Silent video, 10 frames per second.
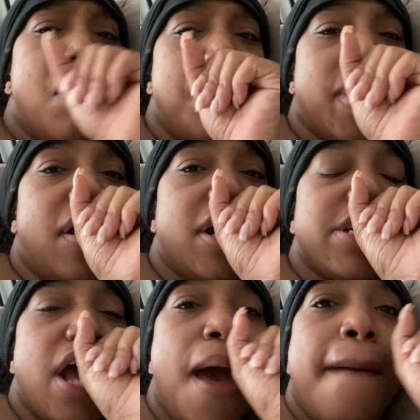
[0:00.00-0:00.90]
oh my gosh
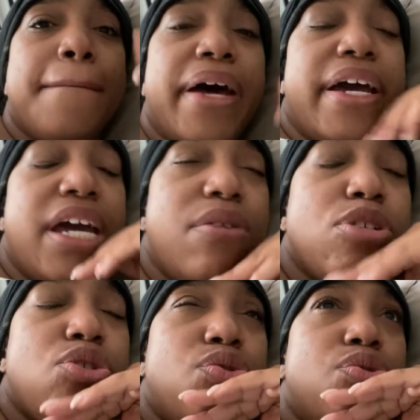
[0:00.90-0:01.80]
but it was
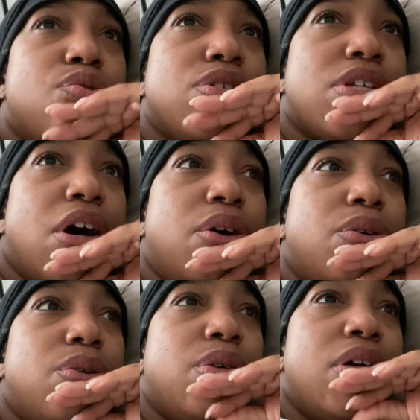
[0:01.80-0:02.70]
cool
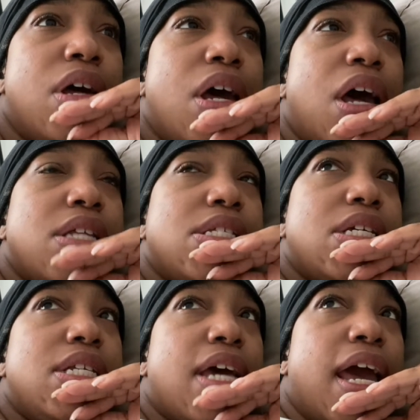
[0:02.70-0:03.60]
so
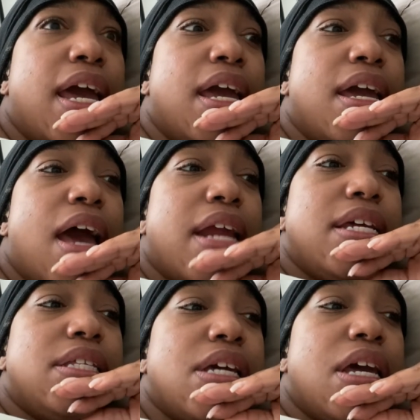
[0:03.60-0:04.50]
today i
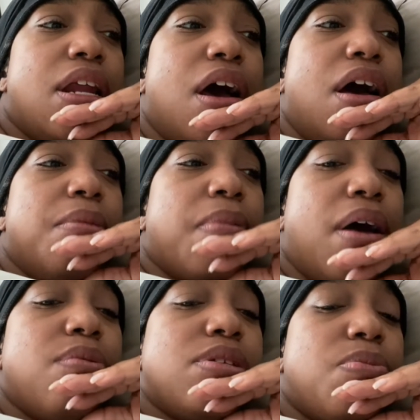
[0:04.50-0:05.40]
need to get up i
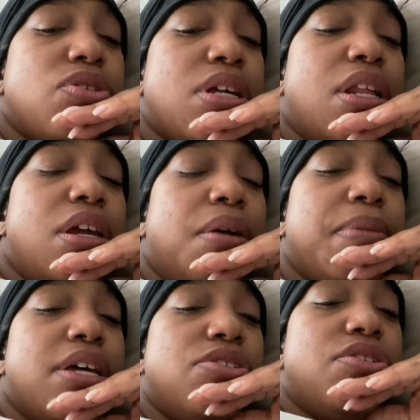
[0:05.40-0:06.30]
was supposed to clean up
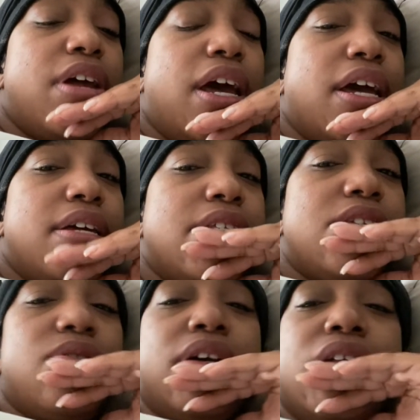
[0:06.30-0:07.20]
yesterday
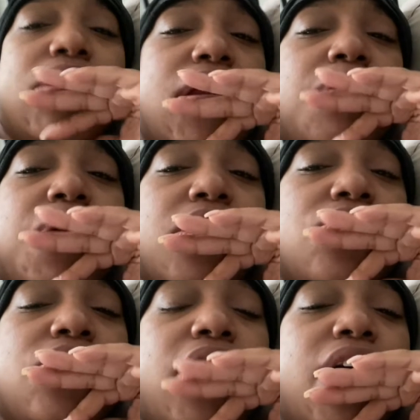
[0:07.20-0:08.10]
still didn't clean up
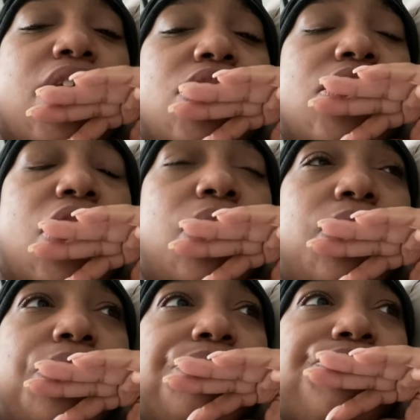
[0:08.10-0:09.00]
yesterday so